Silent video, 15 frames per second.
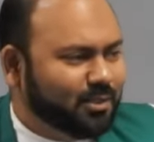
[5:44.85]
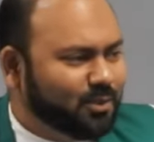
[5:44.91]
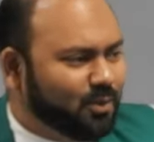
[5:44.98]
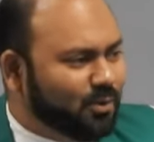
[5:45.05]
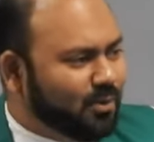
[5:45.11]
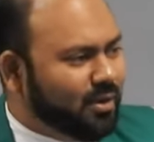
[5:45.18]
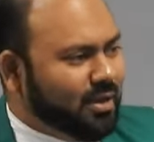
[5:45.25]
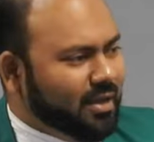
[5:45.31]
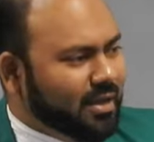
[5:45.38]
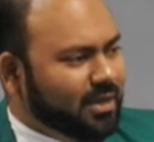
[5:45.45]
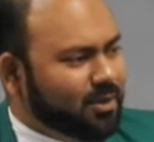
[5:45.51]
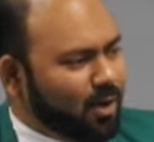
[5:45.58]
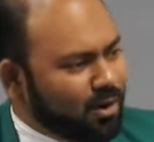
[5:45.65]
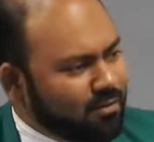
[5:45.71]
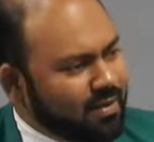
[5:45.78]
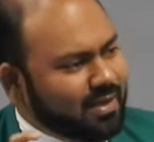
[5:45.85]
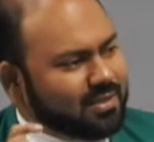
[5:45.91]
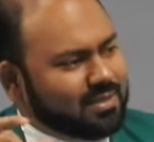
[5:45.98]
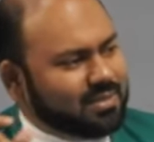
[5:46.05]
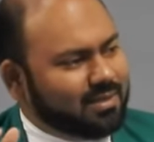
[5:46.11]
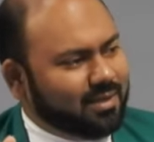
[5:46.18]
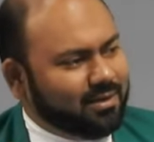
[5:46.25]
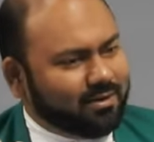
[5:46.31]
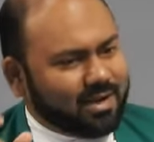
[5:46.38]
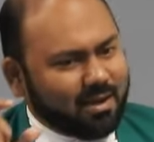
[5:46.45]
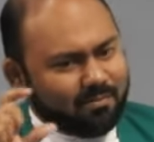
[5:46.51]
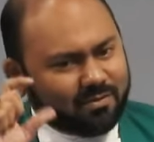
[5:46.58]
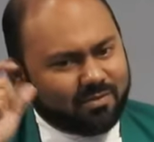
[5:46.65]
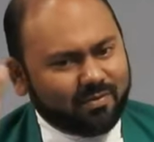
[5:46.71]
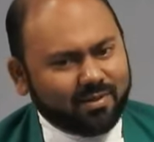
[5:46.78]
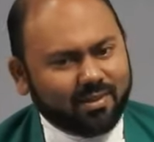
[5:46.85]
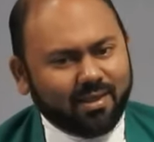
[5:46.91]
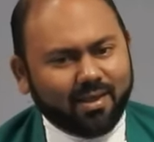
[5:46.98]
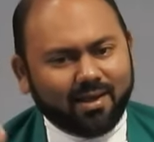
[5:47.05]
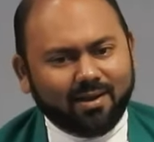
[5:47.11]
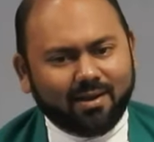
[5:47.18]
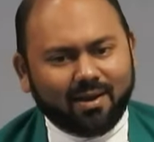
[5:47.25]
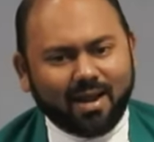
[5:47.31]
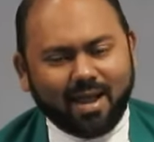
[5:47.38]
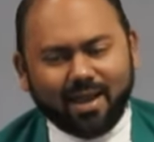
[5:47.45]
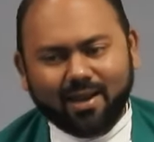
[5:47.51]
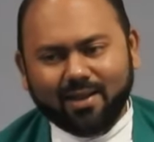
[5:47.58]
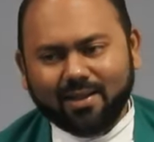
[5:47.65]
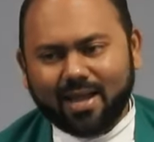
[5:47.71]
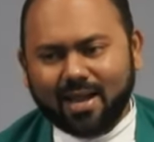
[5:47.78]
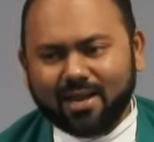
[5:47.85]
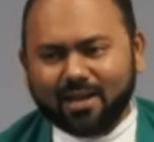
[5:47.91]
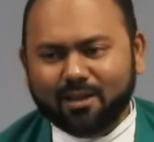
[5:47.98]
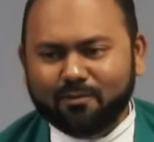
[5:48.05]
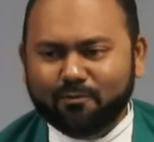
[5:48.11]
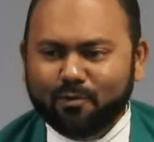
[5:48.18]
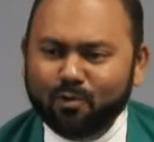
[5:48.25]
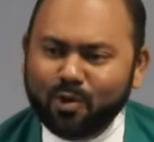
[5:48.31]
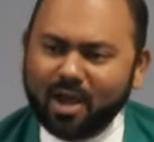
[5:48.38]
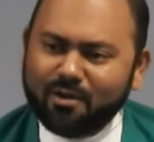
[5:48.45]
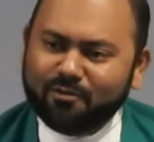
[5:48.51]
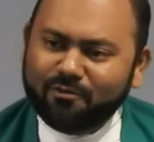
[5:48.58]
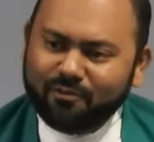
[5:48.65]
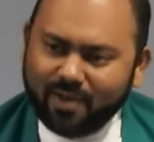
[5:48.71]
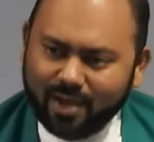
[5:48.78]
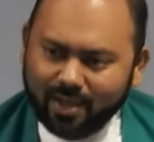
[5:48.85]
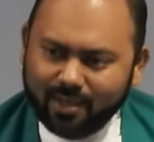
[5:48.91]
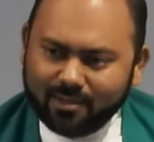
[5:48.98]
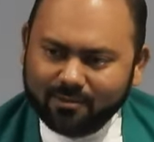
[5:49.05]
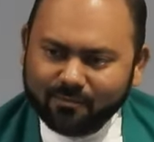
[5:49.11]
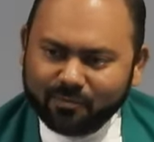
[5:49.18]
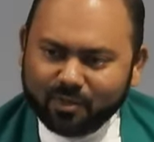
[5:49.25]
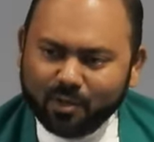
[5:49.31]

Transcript: So it always, you know, comes with the underline that if you have faith,